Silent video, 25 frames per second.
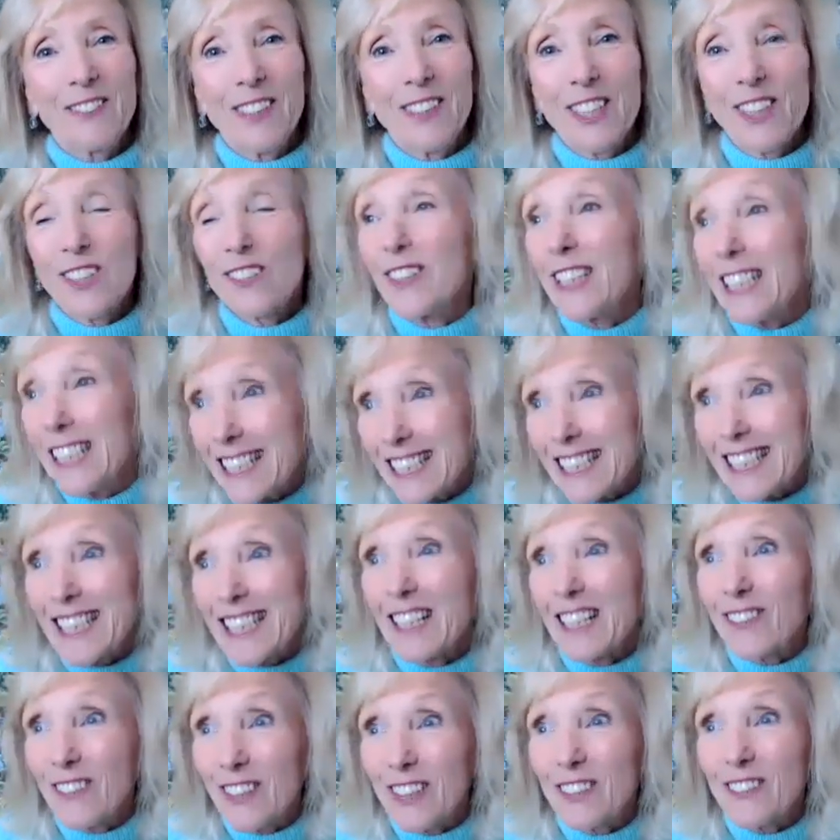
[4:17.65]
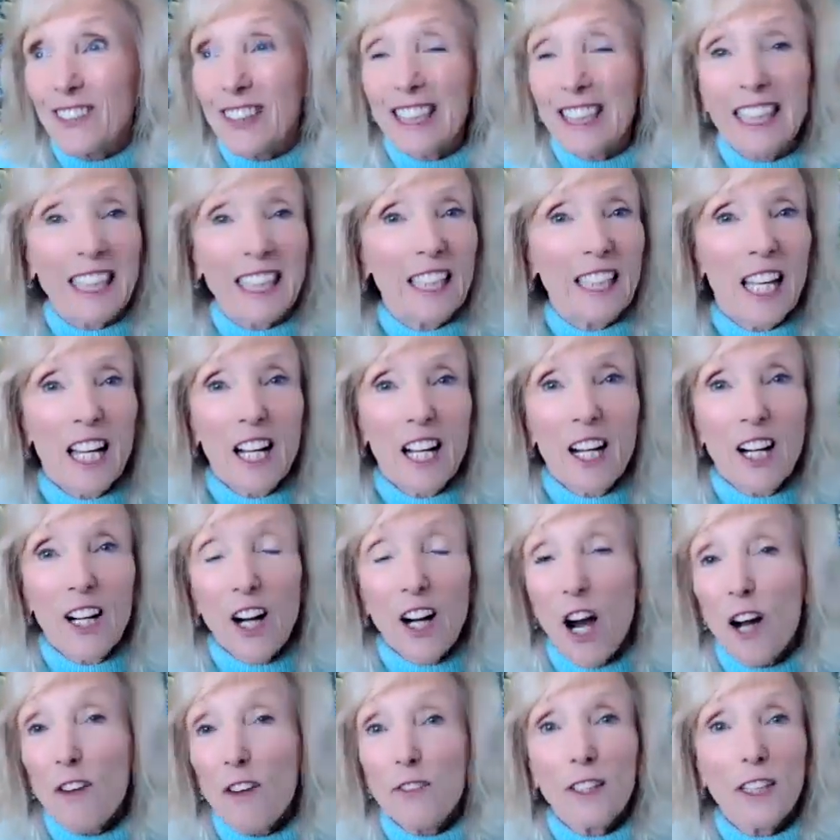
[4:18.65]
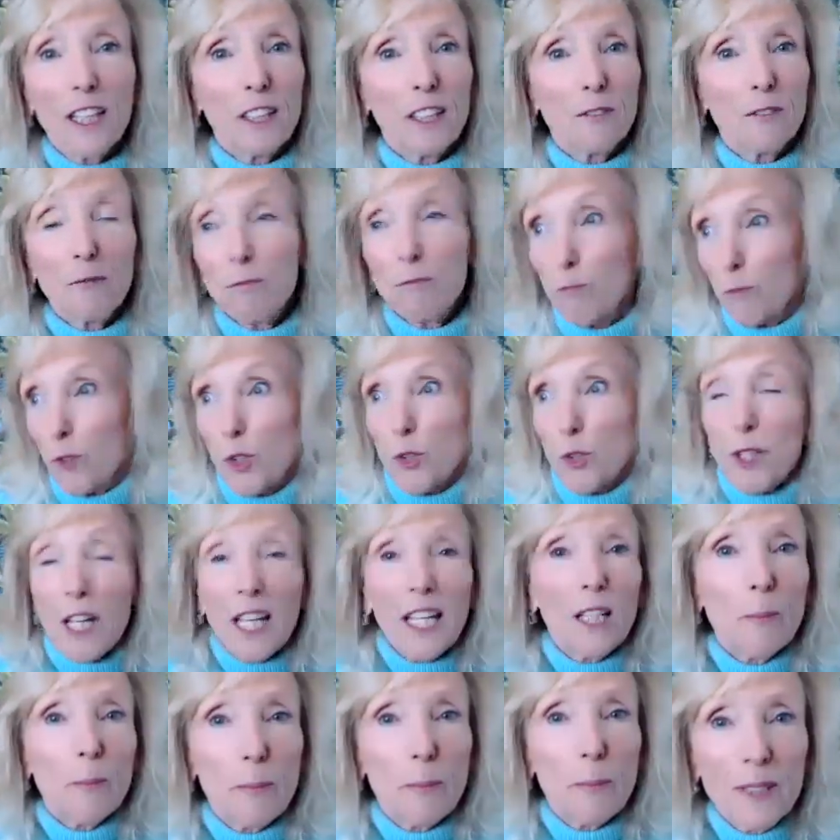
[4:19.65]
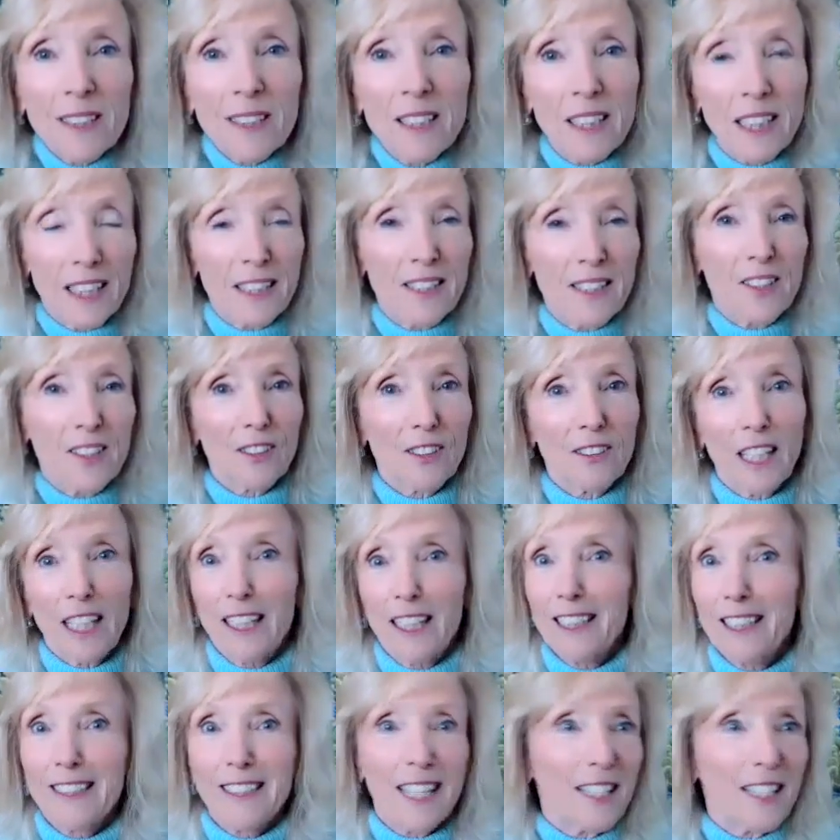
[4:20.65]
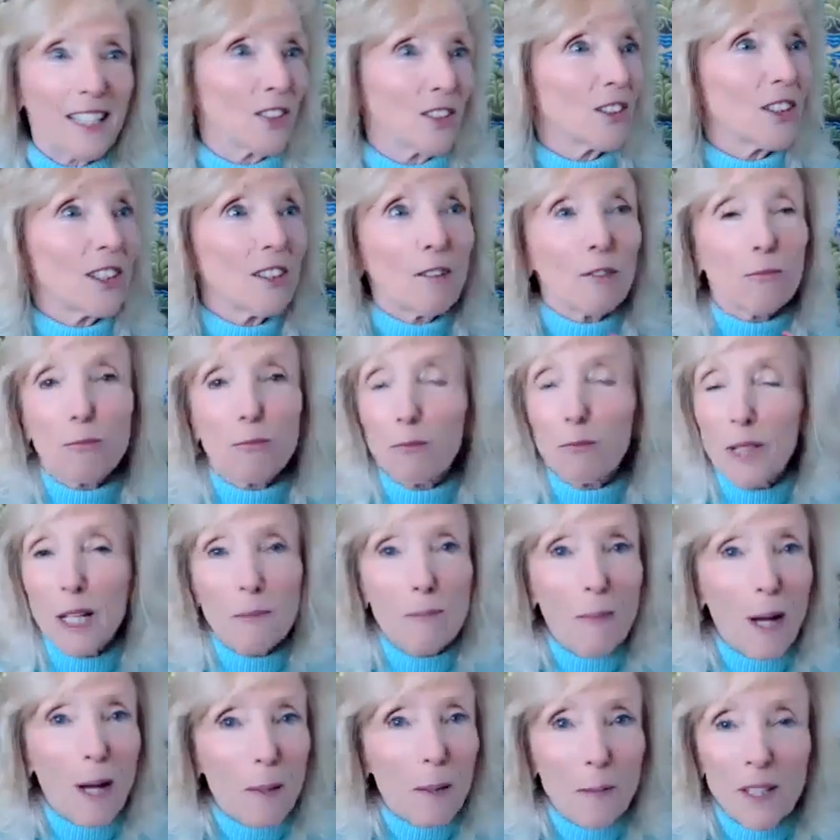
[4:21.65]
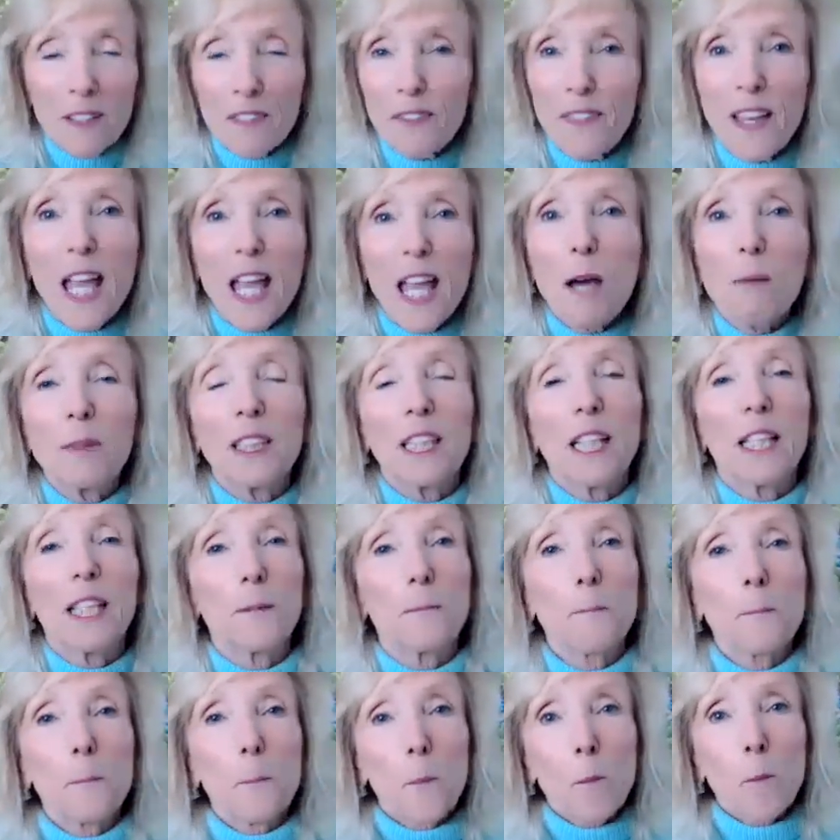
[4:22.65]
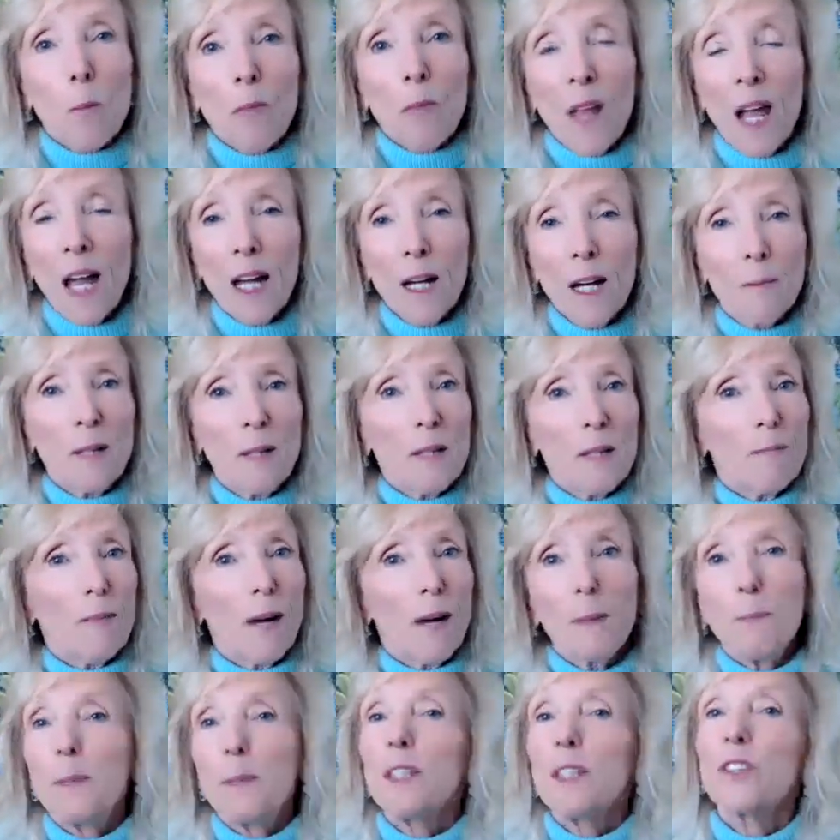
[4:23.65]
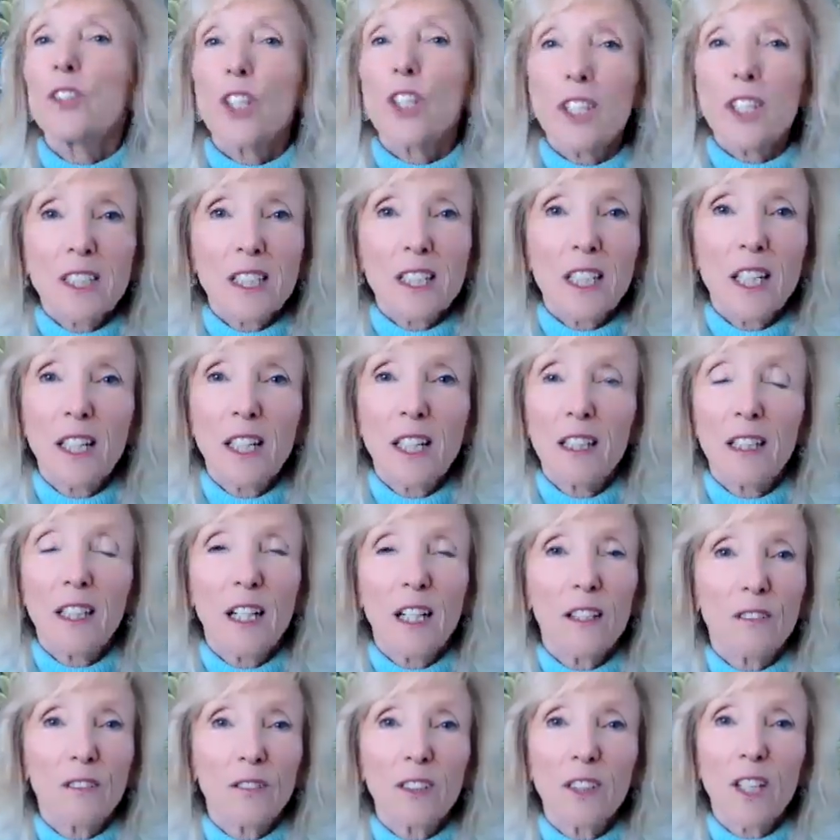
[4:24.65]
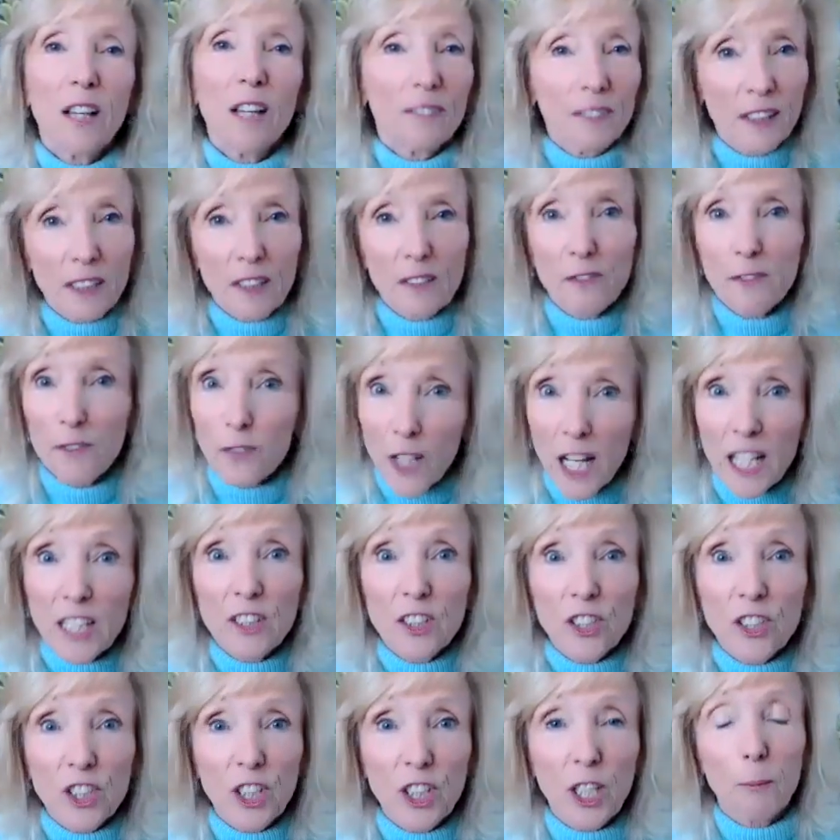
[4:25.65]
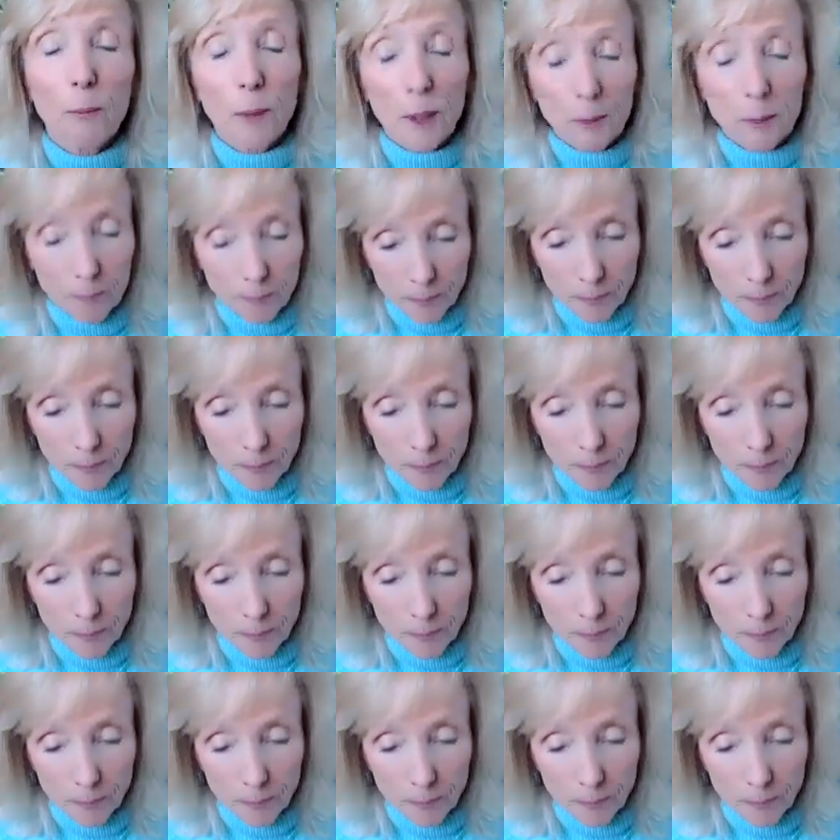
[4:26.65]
Which means that we really often create a business, or like I say, or it might be a family. Um, it might be just a, a lovely friendship.